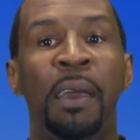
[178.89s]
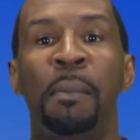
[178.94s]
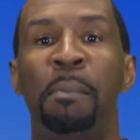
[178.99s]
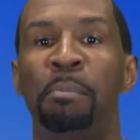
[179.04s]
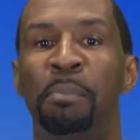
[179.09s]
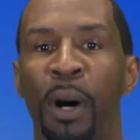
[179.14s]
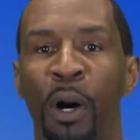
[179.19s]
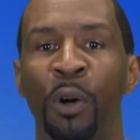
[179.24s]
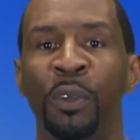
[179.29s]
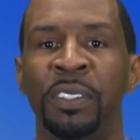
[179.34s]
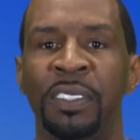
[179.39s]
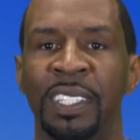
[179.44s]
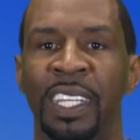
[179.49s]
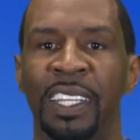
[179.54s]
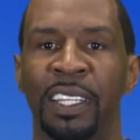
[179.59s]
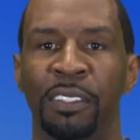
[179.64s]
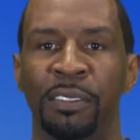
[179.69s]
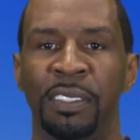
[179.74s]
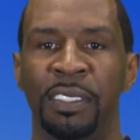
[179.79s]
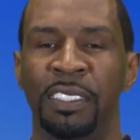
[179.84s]
Most
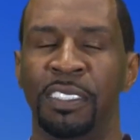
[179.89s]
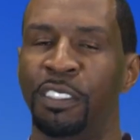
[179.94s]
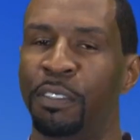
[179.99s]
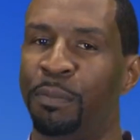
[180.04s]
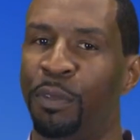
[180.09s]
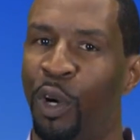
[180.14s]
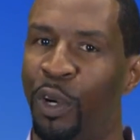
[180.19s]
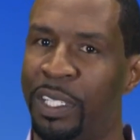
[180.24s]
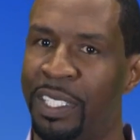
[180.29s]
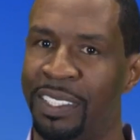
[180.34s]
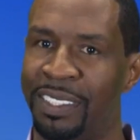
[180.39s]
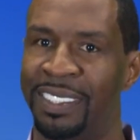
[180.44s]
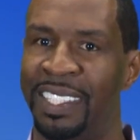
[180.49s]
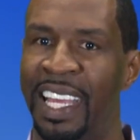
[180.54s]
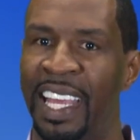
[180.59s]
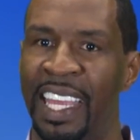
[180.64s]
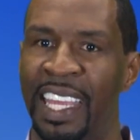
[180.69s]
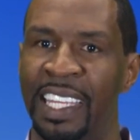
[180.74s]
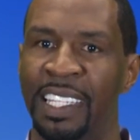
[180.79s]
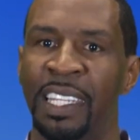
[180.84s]
sales systems are
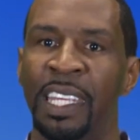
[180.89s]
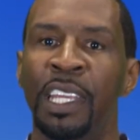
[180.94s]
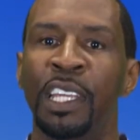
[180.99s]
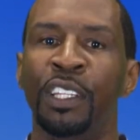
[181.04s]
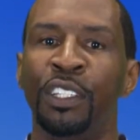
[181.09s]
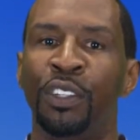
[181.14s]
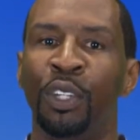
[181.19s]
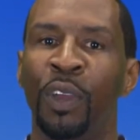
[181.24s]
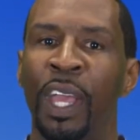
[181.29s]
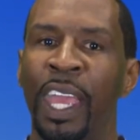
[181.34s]
designed to